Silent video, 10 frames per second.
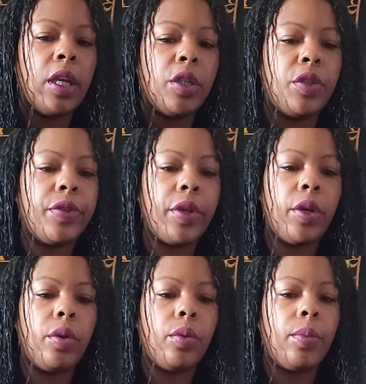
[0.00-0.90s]

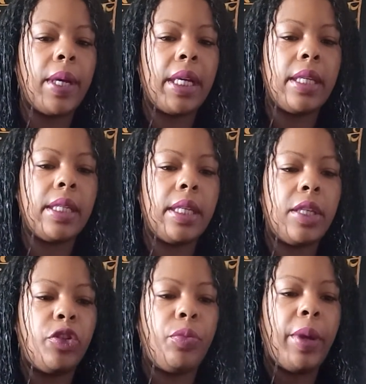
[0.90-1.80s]
So,
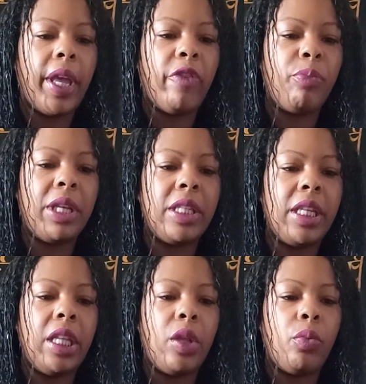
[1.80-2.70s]
Pisces, you may have been
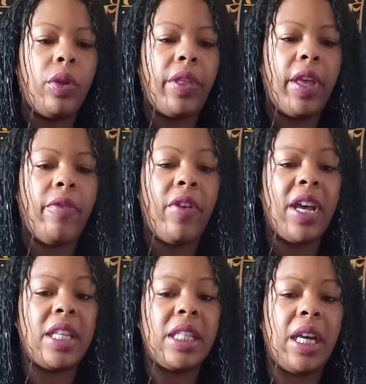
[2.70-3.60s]
dealing with a
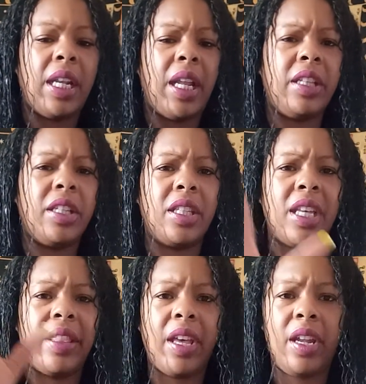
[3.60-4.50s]
fire sign, and I did just
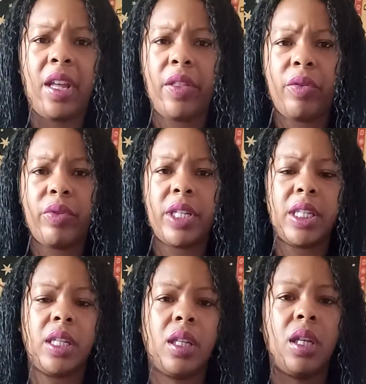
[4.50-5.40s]
get that in the other
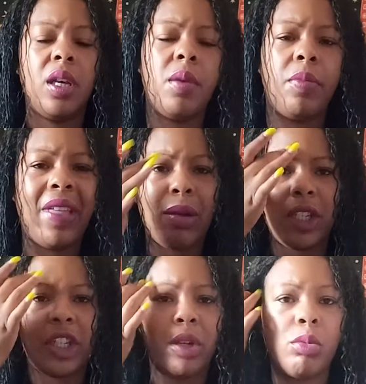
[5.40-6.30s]
reading, but that was a
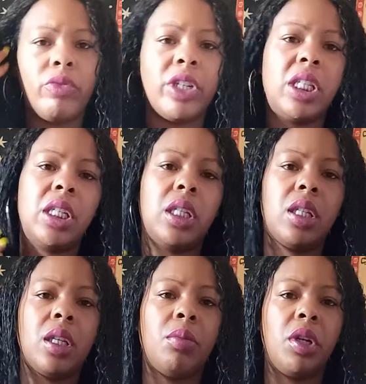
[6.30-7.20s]
general
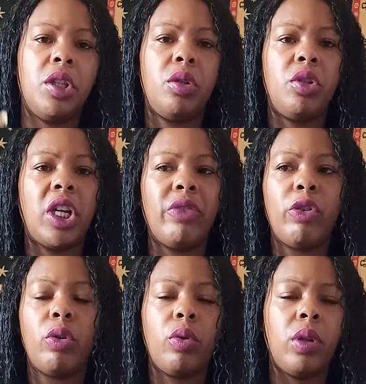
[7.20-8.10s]
reading. I'm going to do
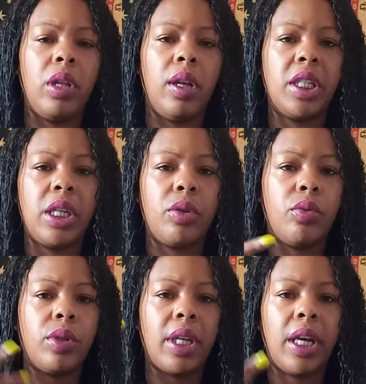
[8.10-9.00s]
general
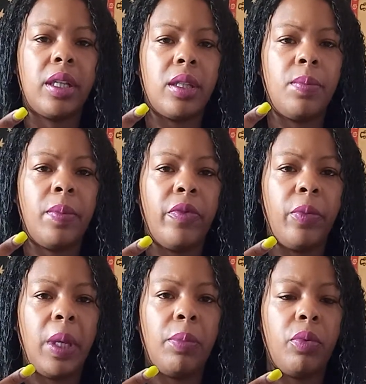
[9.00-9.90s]
singles and for
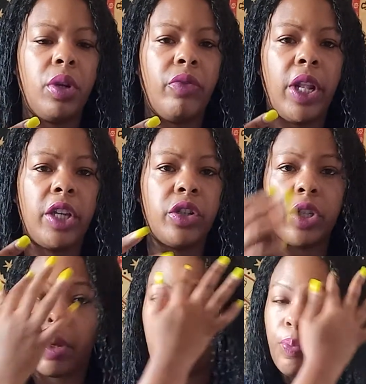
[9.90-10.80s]
people in a relationship.